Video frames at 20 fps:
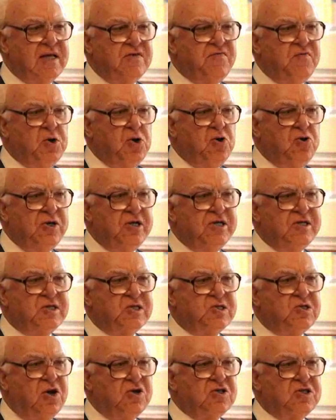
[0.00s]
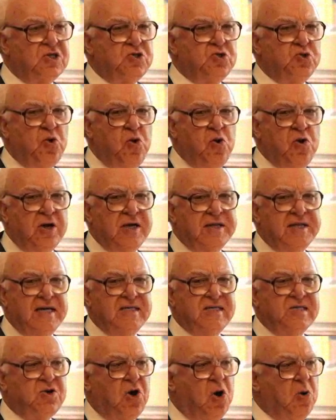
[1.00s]
that we only started to
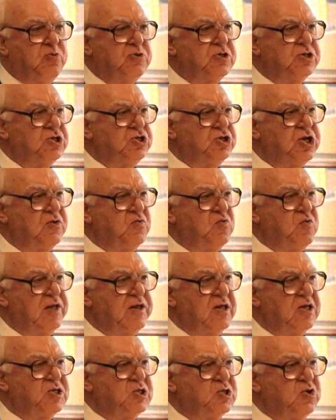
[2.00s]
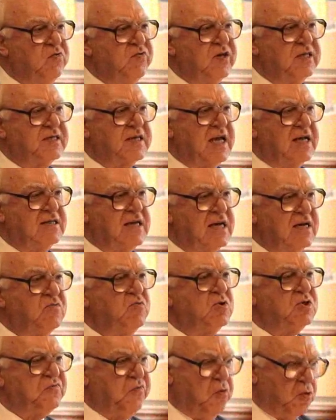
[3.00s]
organize the opposition when the Soviets attacked
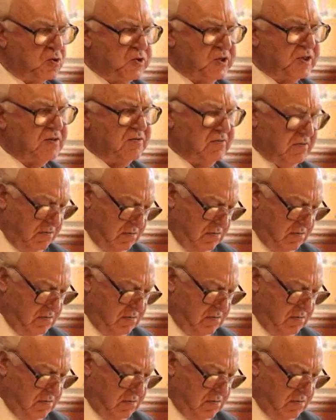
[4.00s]
was false.